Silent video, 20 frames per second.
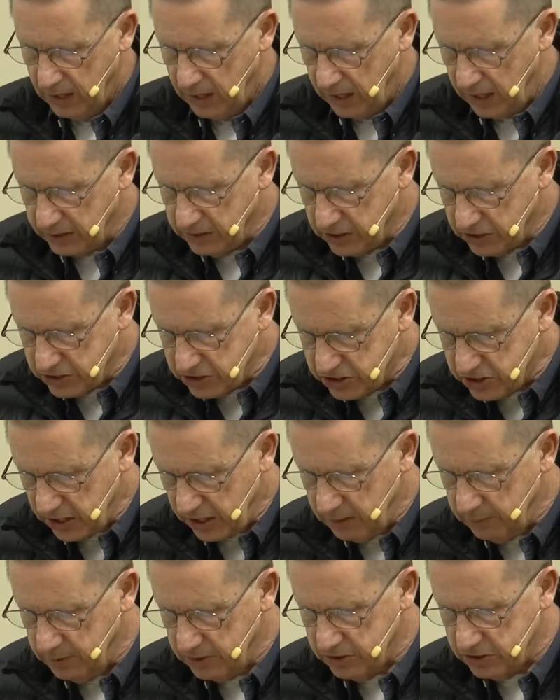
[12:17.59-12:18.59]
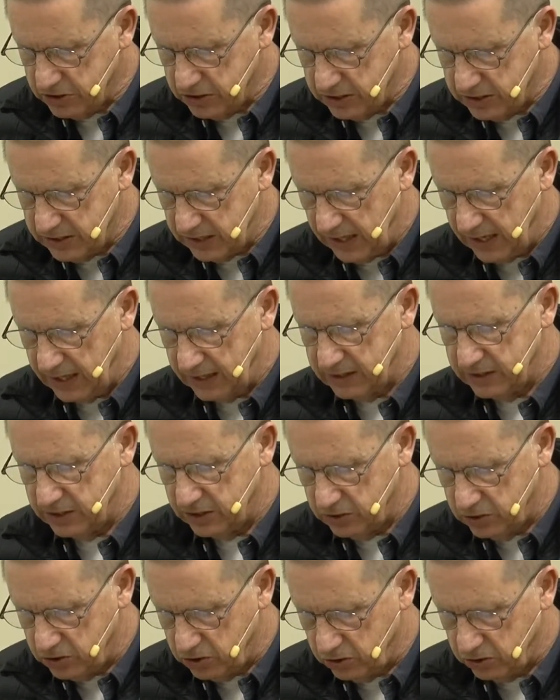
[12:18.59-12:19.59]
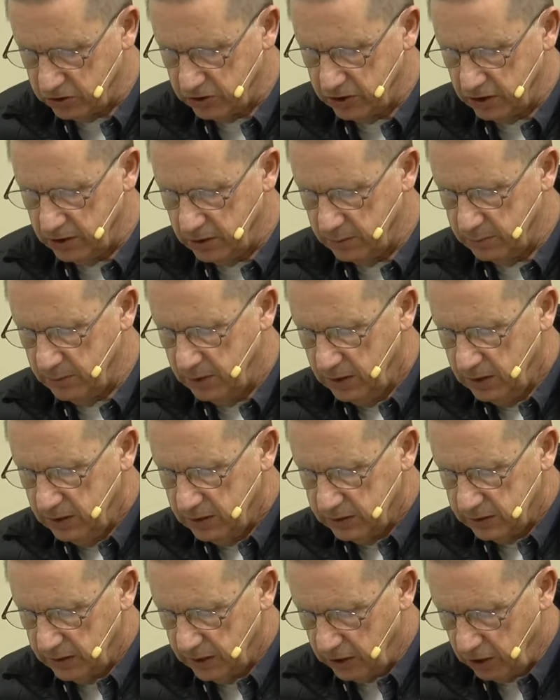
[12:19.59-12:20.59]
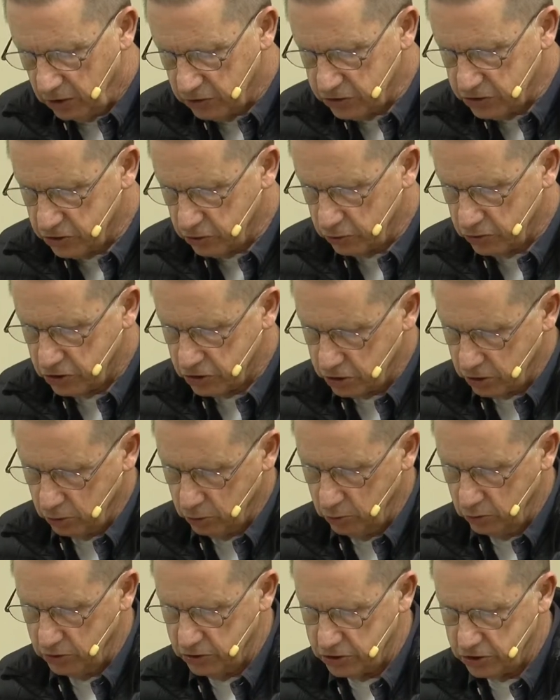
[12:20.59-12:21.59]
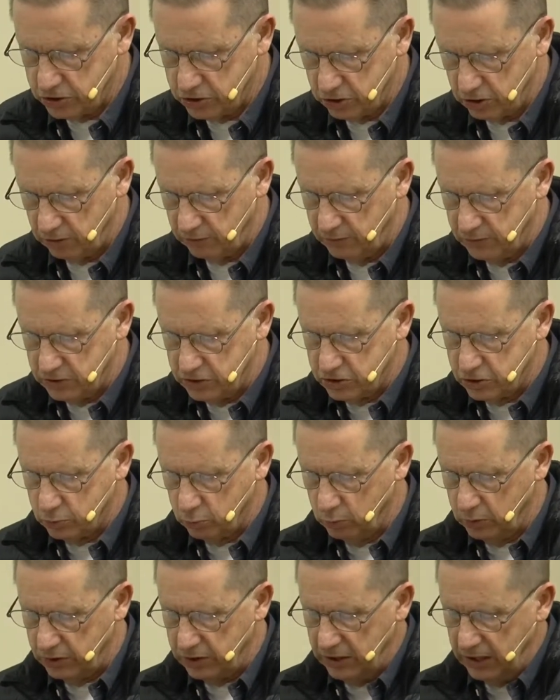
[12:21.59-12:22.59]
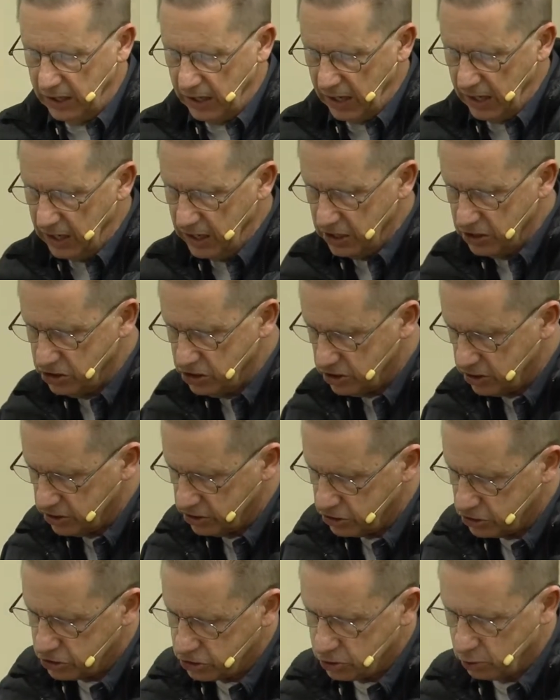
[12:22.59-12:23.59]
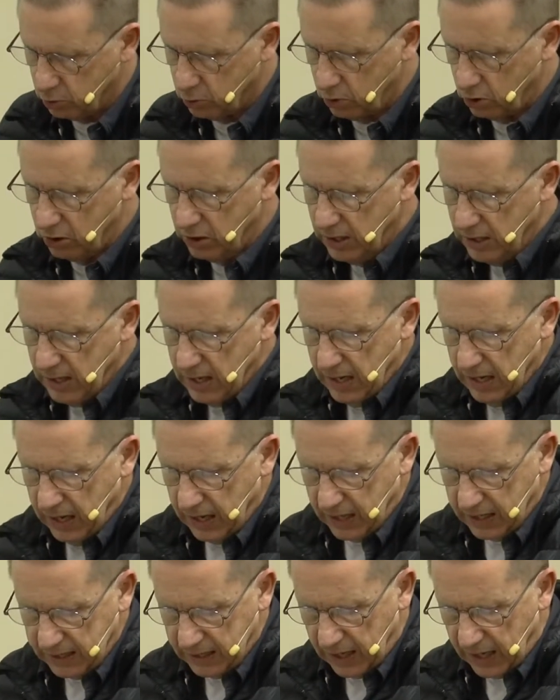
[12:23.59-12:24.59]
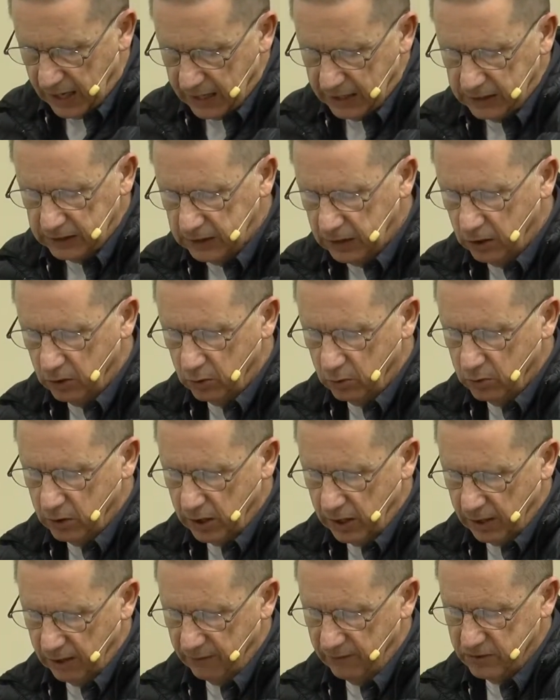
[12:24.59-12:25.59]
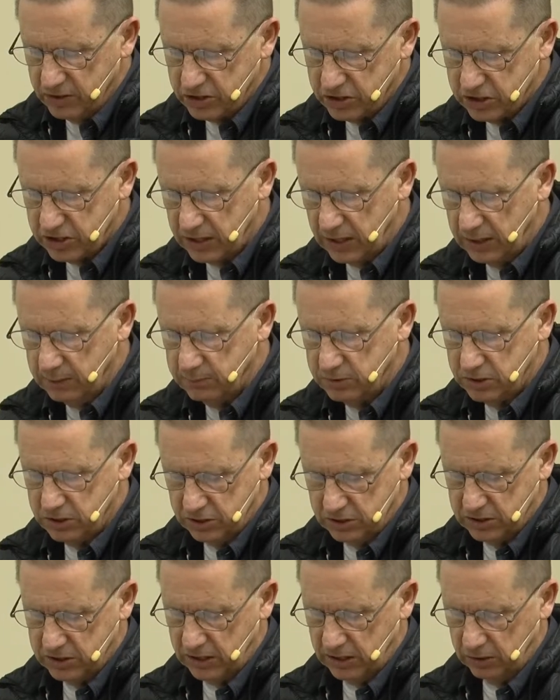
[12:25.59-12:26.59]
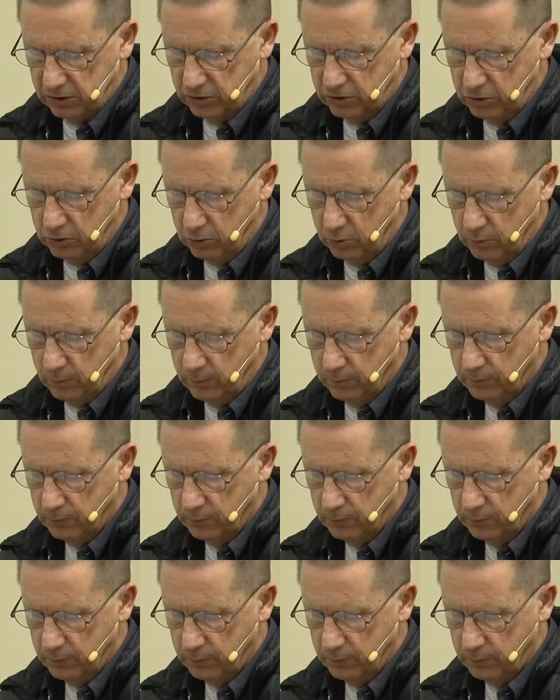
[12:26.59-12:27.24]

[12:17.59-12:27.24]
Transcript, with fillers: And the Sabeans attacked and took them. They also slew the servants with the edge of the sword, and I alone have escaped to tell you.